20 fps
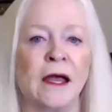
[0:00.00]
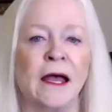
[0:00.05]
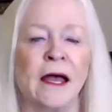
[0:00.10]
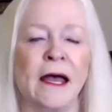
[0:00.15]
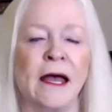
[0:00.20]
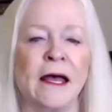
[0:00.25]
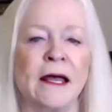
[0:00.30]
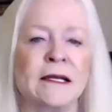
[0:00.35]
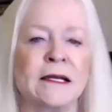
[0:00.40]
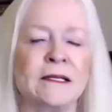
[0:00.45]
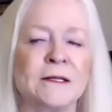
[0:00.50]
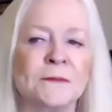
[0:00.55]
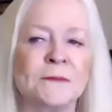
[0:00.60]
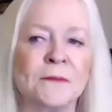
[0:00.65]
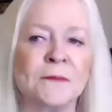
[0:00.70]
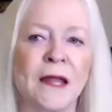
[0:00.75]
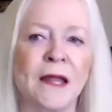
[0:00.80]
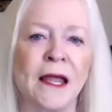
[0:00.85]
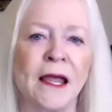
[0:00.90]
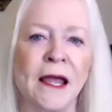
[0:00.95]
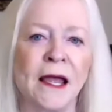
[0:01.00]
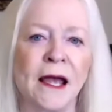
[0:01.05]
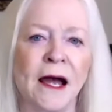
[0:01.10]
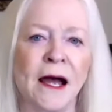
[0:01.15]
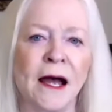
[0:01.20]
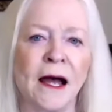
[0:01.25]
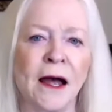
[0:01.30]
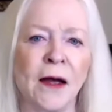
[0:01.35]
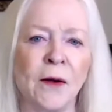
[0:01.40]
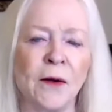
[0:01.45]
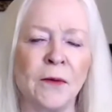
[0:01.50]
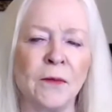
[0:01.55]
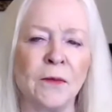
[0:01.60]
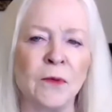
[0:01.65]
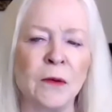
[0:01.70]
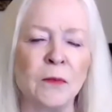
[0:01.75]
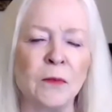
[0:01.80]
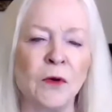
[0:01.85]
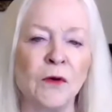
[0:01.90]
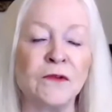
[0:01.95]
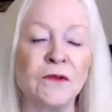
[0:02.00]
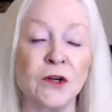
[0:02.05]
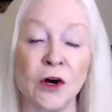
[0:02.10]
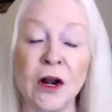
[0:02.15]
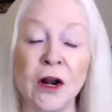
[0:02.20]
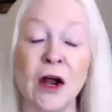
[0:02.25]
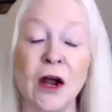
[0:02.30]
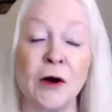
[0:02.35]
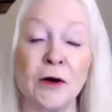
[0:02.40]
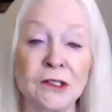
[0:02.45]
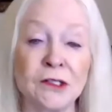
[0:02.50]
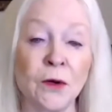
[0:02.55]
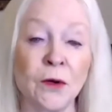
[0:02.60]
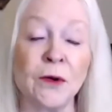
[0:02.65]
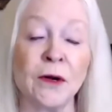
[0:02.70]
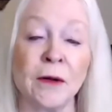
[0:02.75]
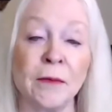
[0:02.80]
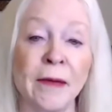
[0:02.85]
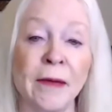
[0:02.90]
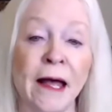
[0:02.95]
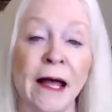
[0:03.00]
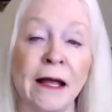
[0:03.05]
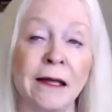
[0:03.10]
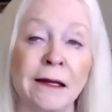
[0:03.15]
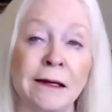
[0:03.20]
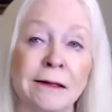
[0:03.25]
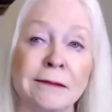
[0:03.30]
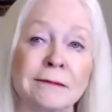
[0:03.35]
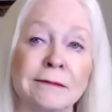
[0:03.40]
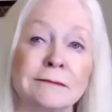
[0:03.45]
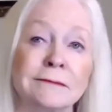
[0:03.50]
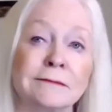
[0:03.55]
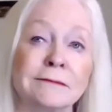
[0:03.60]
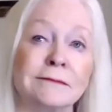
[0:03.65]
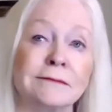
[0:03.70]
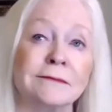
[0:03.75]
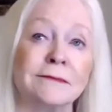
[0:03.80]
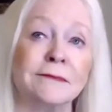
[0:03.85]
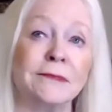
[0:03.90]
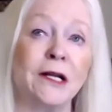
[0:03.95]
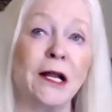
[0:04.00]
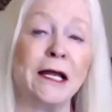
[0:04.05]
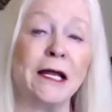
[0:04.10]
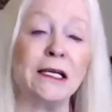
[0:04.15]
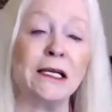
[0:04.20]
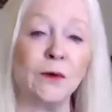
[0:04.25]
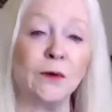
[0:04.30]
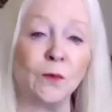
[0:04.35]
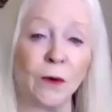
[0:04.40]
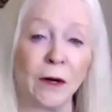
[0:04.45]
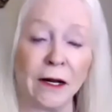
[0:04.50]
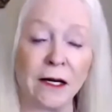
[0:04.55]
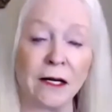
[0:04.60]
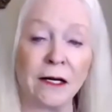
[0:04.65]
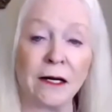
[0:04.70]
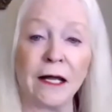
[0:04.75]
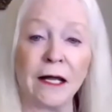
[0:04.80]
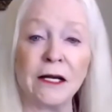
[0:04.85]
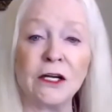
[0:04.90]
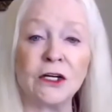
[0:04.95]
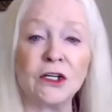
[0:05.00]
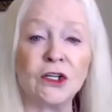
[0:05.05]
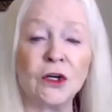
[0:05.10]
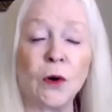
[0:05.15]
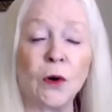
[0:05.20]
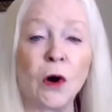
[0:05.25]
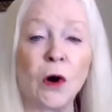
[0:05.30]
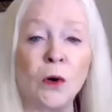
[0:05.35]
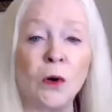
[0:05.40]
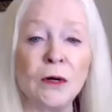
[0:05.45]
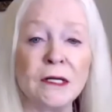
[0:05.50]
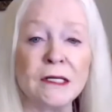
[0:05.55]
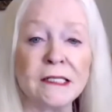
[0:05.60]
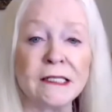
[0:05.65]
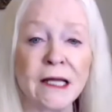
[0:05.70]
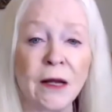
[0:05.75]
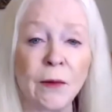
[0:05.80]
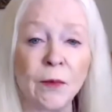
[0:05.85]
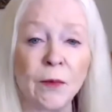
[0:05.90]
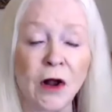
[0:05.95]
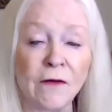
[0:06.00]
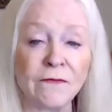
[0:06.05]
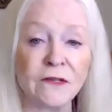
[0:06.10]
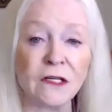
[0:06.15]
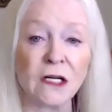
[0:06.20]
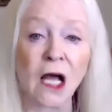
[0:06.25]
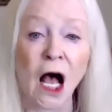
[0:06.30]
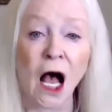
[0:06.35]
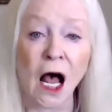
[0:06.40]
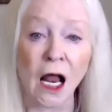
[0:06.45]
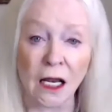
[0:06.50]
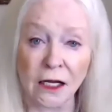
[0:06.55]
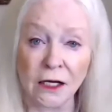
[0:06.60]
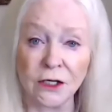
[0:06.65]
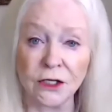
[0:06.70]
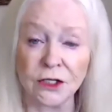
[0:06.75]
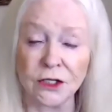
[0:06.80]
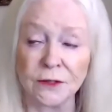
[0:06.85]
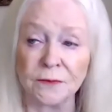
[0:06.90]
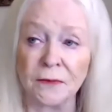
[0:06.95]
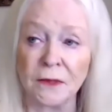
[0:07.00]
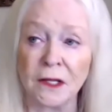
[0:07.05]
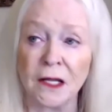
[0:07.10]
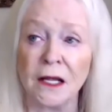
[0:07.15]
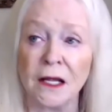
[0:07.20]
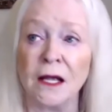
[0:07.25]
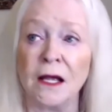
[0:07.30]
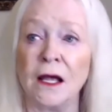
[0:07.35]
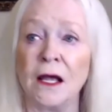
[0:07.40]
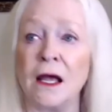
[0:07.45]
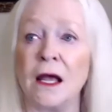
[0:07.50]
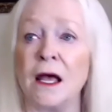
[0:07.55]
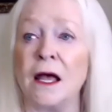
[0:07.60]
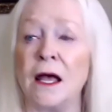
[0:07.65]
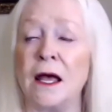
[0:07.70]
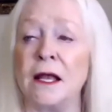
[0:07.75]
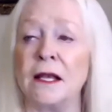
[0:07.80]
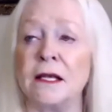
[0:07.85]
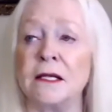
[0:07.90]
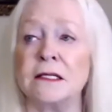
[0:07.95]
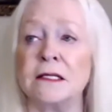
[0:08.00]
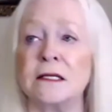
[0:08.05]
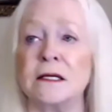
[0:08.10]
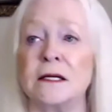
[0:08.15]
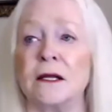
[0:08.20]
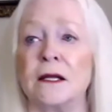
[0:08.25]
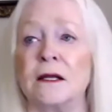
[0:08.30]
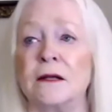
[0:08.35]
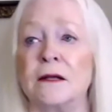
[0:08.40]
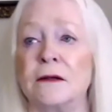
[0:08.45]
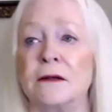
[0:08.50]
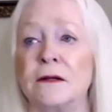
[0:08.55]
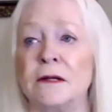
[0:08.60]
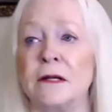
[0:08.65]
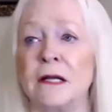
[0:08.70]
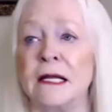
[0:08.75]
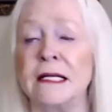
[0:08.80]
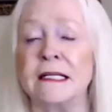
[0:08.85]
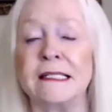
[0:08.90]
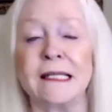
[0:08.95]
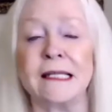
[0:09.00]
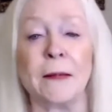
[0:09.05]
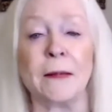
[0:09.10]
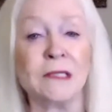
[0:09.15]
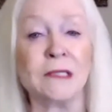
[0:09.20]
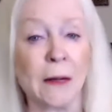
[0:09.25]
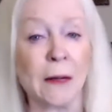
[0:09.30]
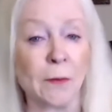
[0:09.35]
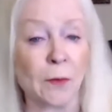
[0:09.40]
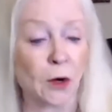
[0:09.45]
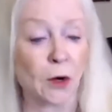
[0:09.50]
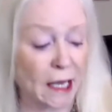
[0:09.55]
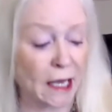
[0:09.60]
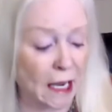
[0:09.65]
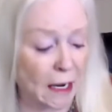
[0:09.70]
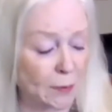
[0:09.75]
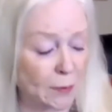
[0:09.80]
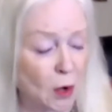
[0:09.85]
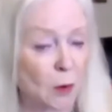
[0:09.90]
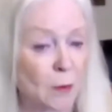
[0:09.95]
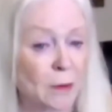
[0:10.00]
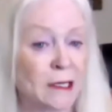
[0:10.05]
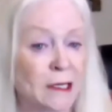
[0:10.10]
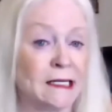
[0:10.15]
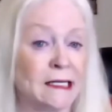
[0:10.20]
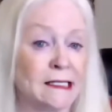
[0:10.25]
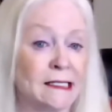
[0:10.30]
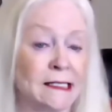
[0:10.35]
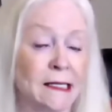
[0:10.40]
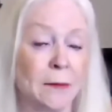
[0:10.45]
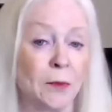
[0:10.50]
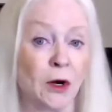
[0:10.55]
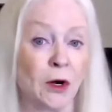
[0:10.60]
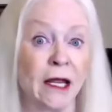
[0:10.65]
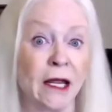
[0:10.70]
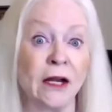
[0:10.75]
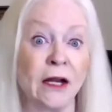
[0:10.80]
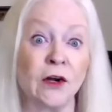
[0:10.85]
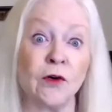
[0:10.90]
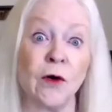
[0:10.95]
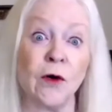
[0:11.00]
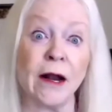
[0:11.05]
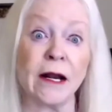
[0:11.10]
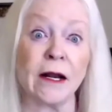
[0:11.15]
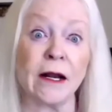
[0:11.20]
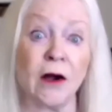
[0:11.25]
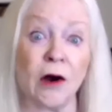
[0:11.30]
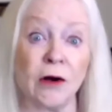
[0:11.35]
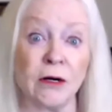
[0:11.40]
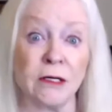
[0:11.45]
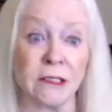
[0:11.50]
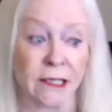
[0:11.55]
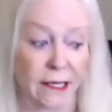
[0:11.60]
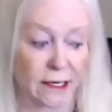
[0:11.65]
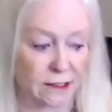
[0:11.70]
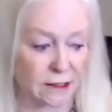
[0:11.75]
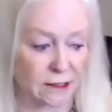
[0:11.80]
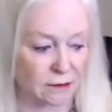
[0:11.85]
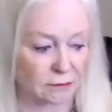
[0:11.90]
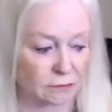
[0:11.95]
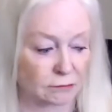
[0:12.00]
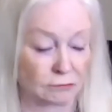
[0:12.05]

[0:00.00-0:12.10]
And we moved here to Arizona back in 91. In 92, our oldest son went off to college. And in September, he came home in December in credit card debt.